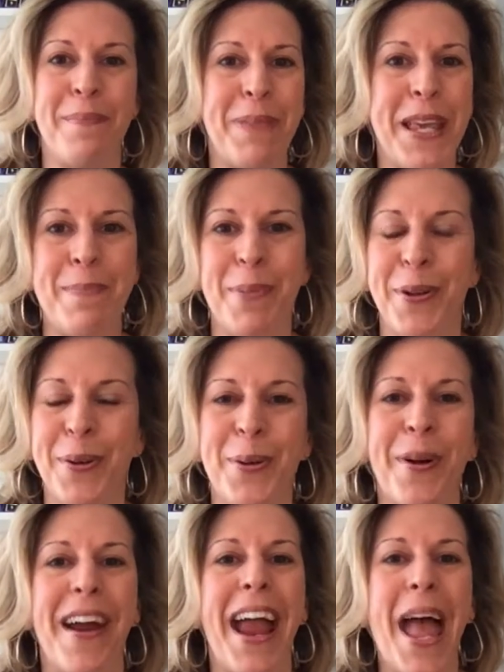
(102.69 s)
people who
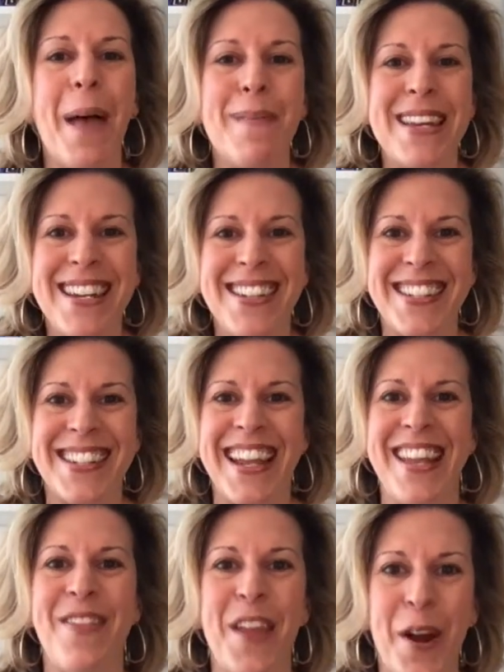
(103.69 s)
are eminent
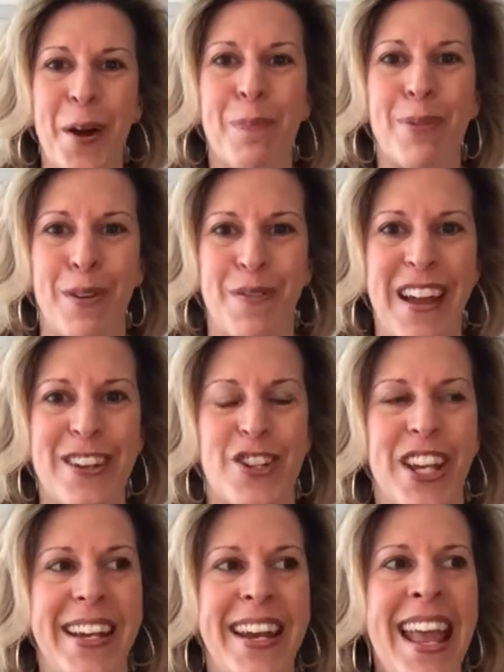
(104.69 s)
in their
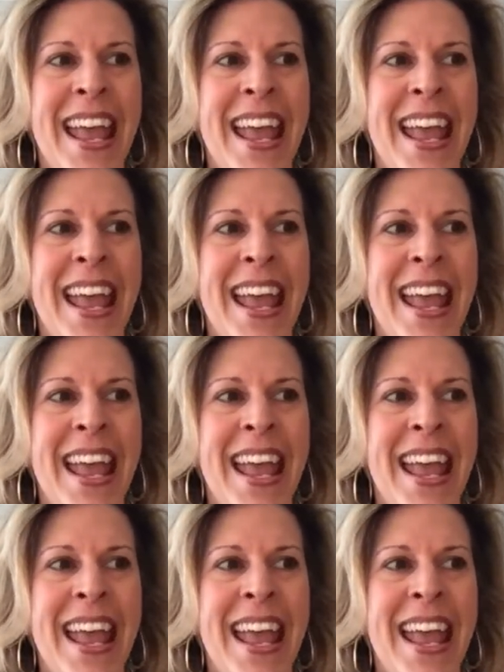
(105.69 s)
profession,